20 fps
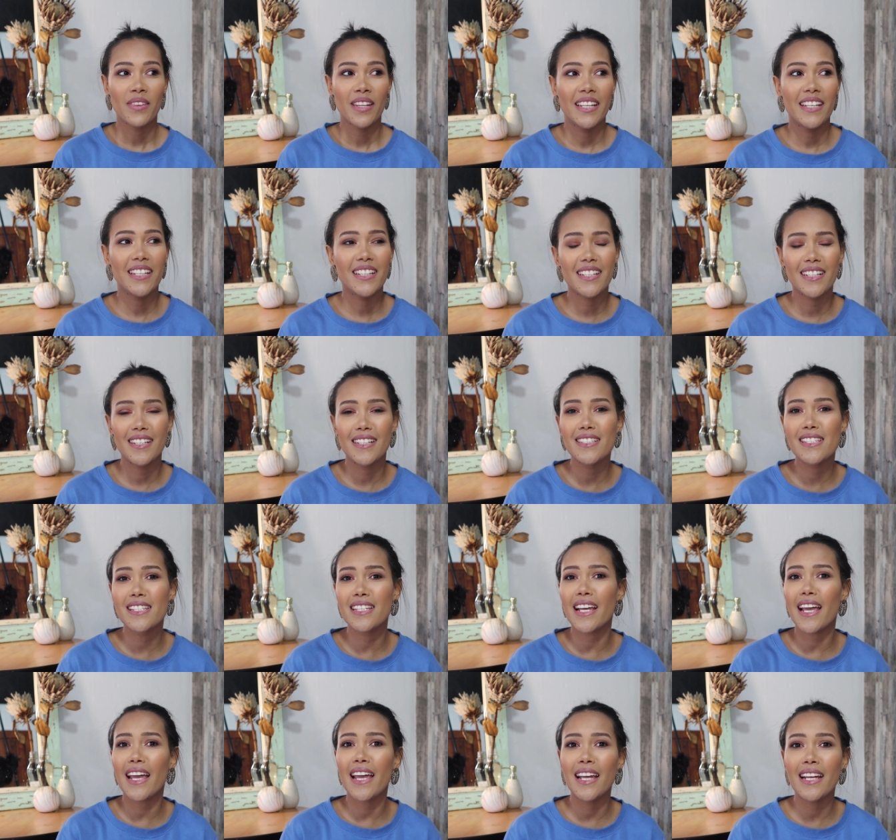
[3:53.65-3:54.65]
He turns
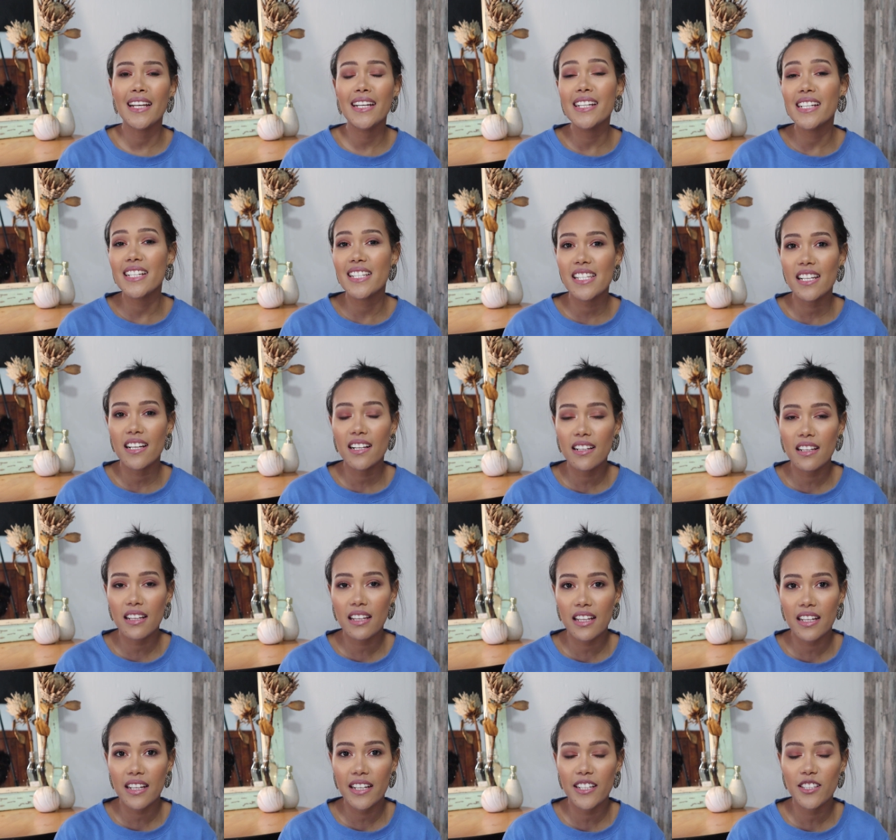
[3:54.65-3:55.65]
any single
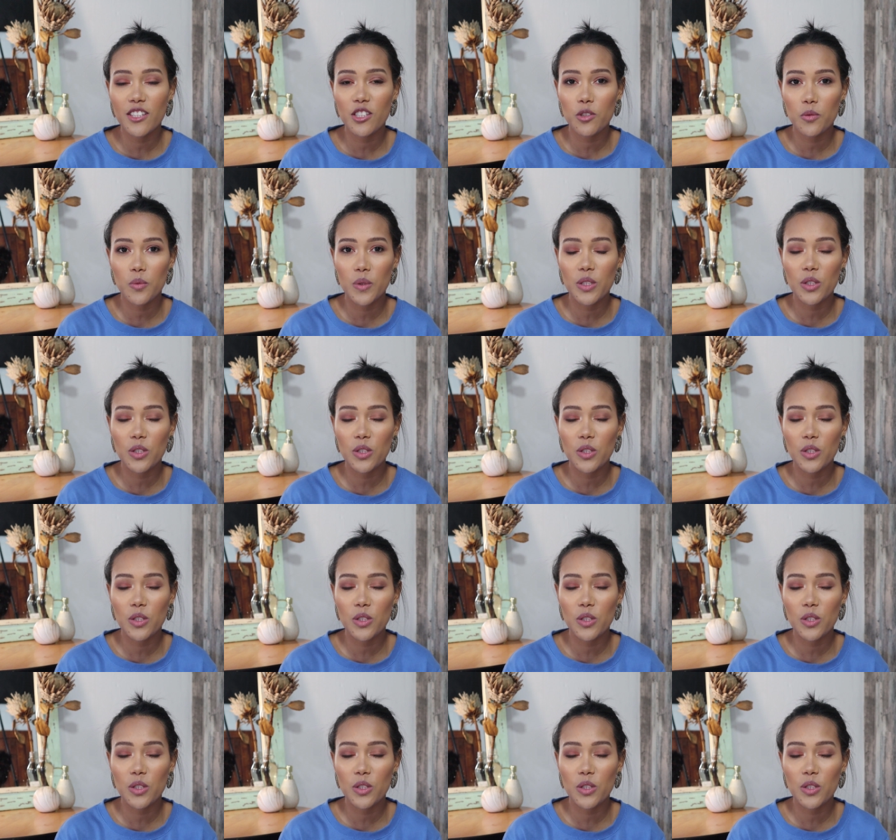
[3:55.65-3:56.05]
thing into